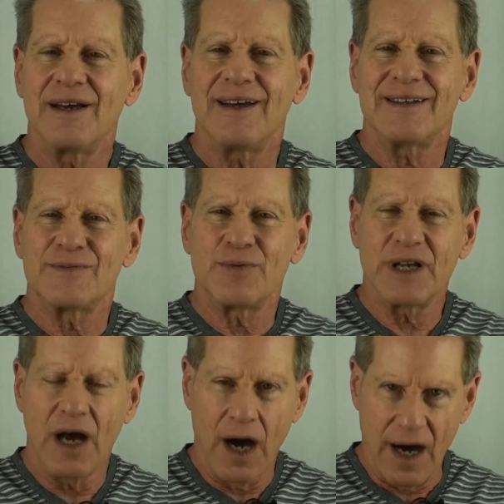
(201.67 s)
It's
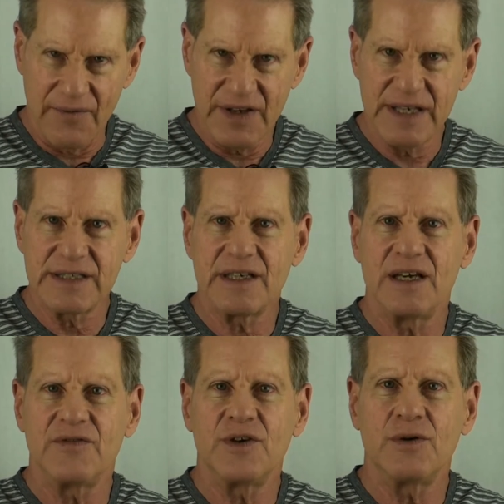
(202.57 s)
pretty obvious
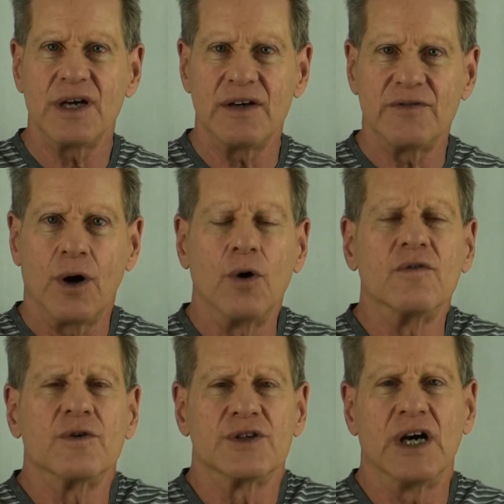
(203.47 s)
if you have
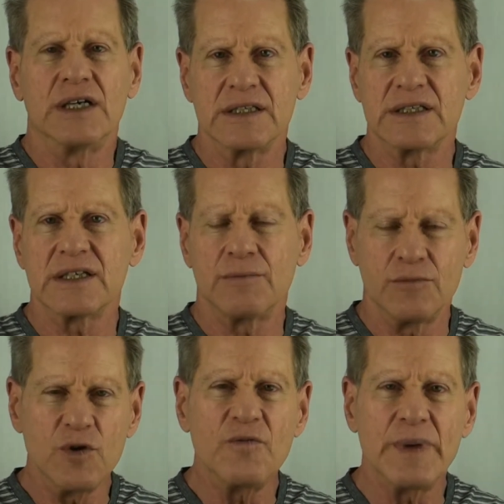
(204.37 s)
overdone some
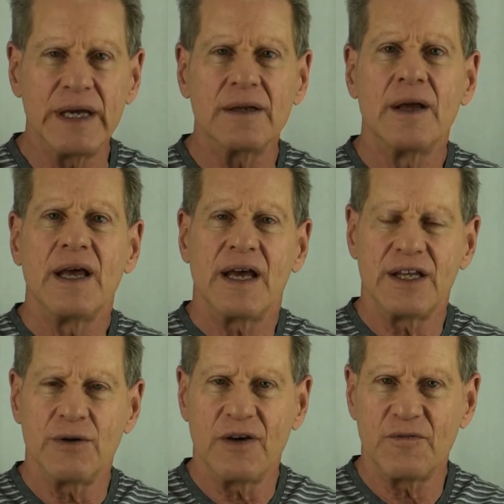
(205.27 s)
movement
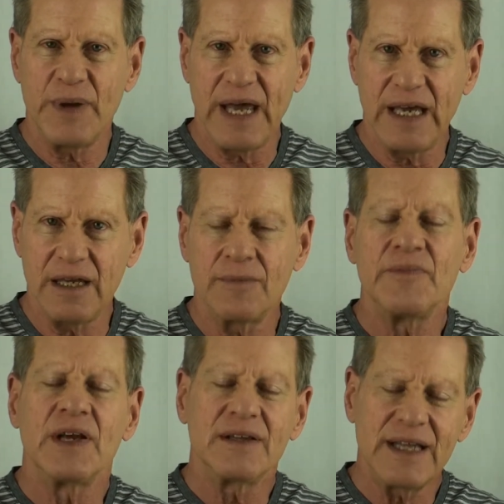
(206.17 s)
and you have
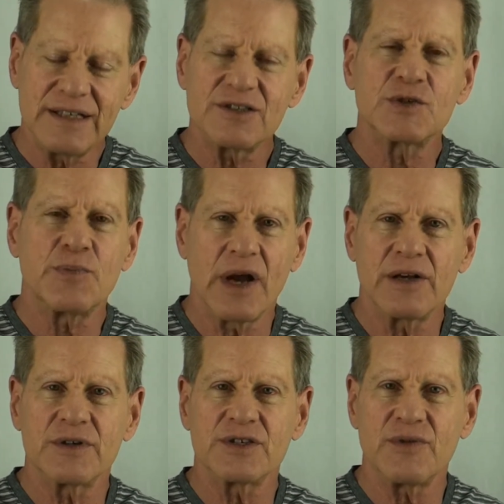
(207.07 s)
pain. That's a
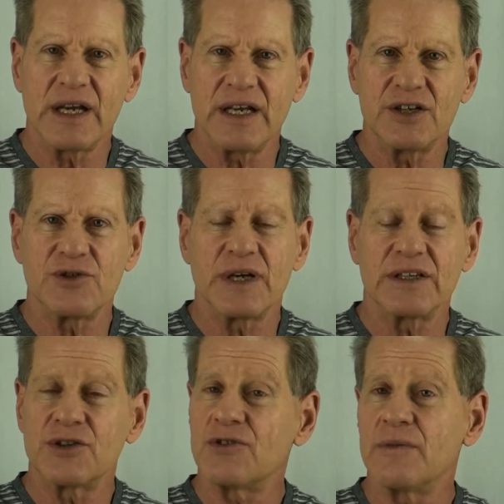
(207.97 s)
sprain or a strain injury,
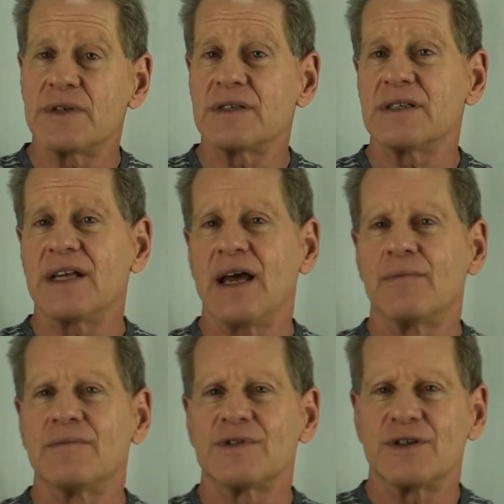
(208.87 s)
and the treatment's the
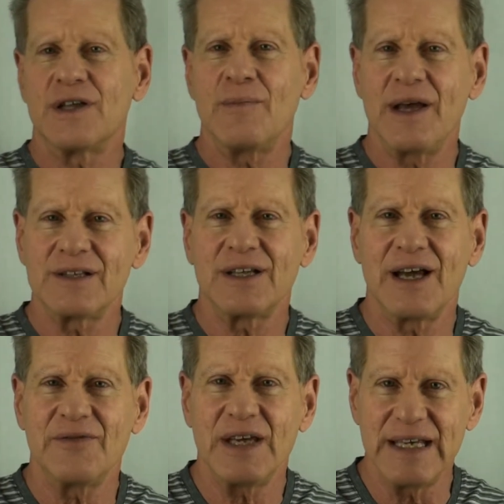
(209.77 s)
same. So that makes
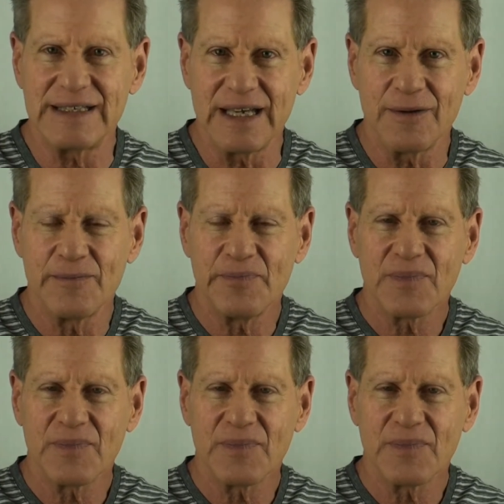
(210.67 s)
life easy.